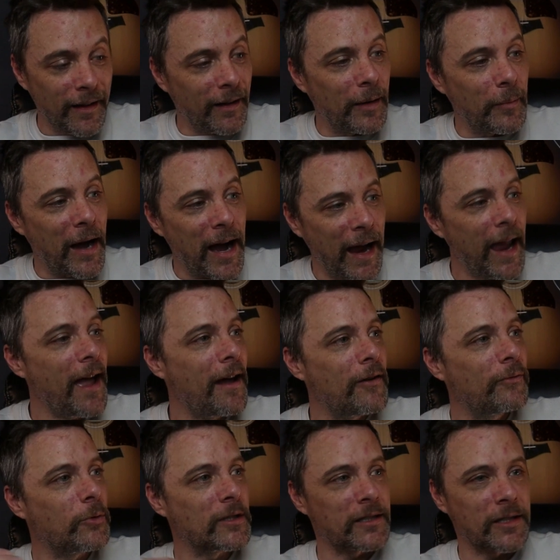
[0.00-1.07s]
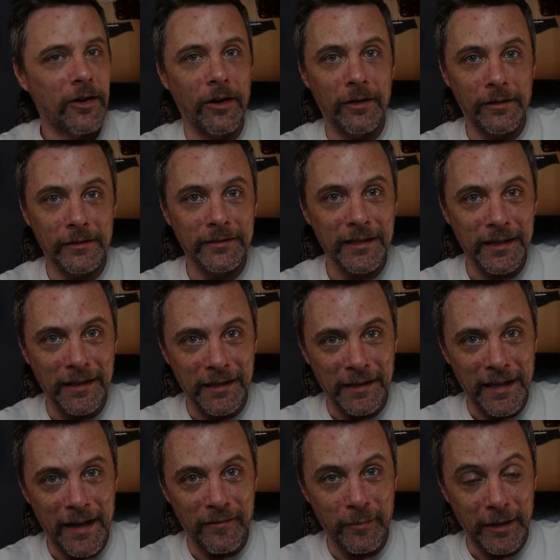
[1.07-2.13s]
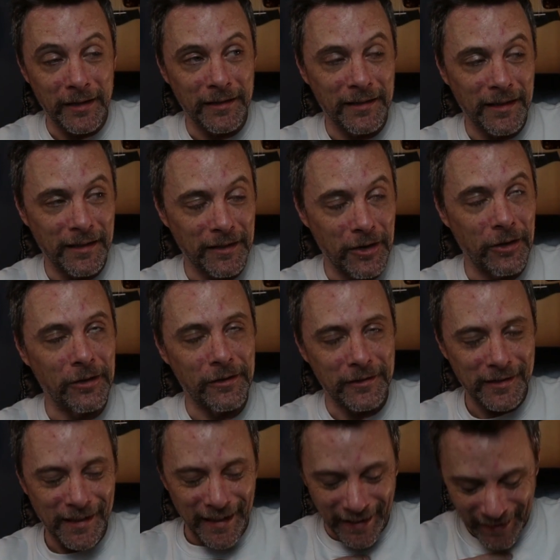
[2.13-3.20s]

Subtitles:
I have what's called, have been called